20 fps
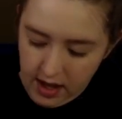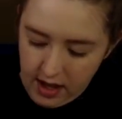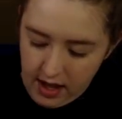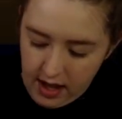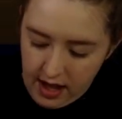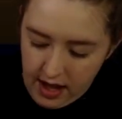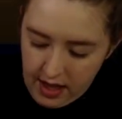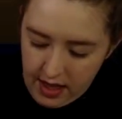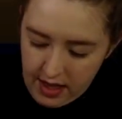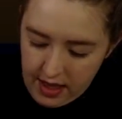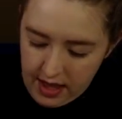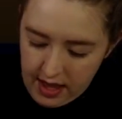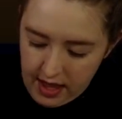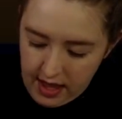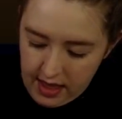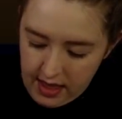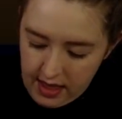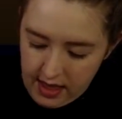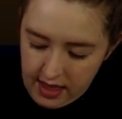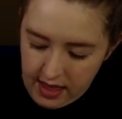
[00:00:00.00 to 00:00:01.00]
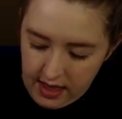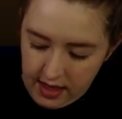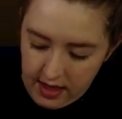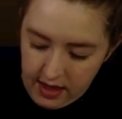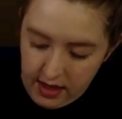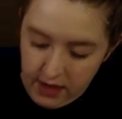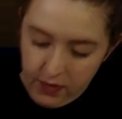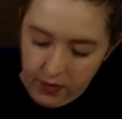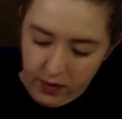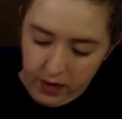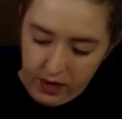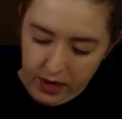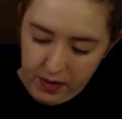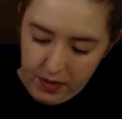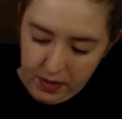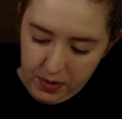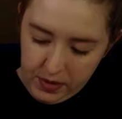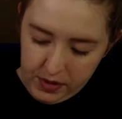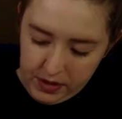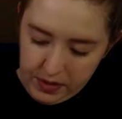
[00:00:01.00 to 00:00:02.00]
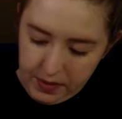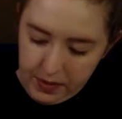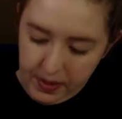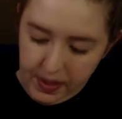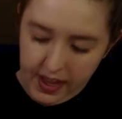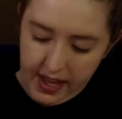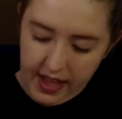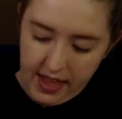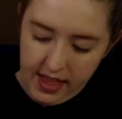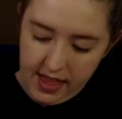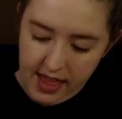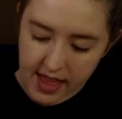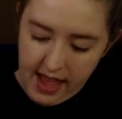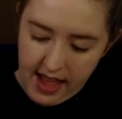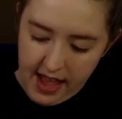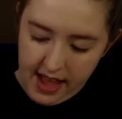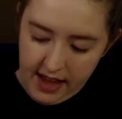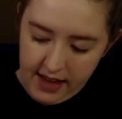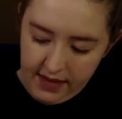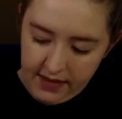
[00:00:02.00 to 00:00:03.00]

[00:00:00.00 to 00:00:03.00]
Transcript: And then we multiply that